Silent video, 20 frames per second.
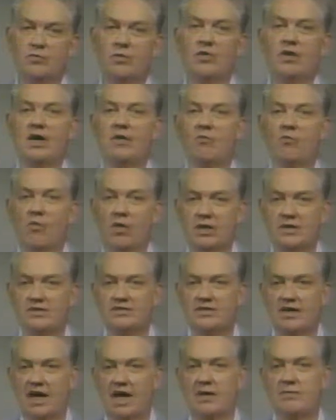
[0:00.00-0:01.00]
were at one
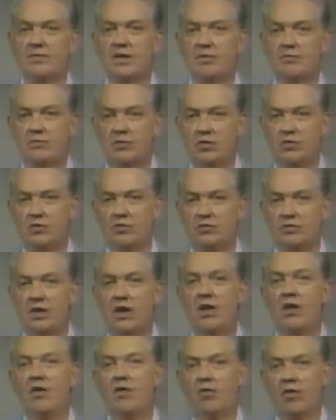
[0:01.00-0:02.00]
time immune
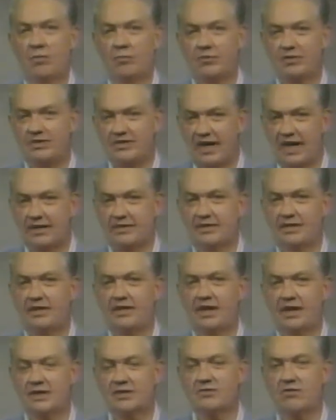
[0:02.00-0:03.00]
or protected
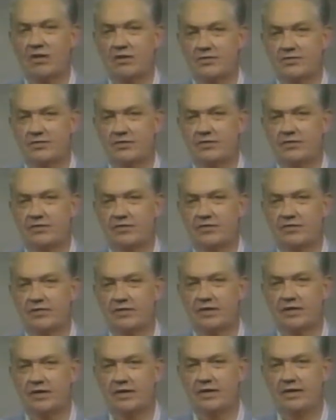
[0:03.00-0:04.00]
against lawsuits.
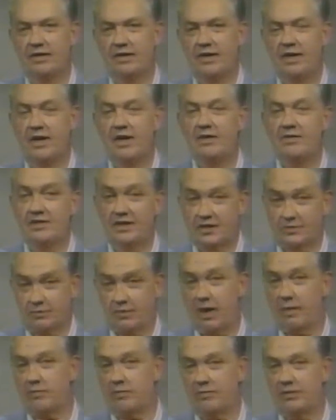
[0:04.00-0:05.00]
This
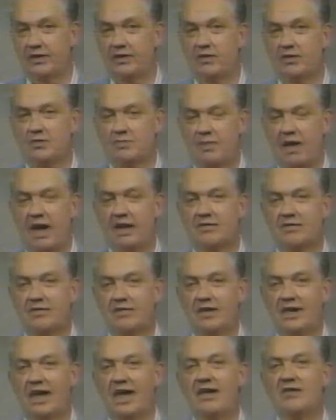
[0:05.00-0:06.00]
probably goes back to
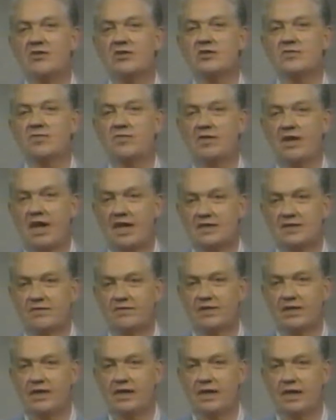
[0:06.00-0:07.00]
the English
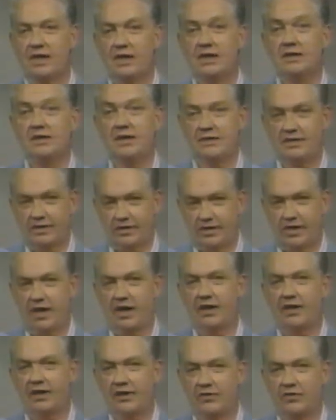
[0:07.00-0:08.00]
philosophy that the
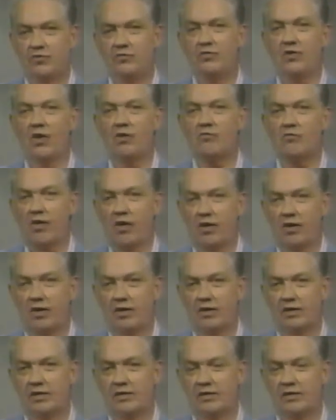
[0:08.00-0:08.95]
king can do no wrong.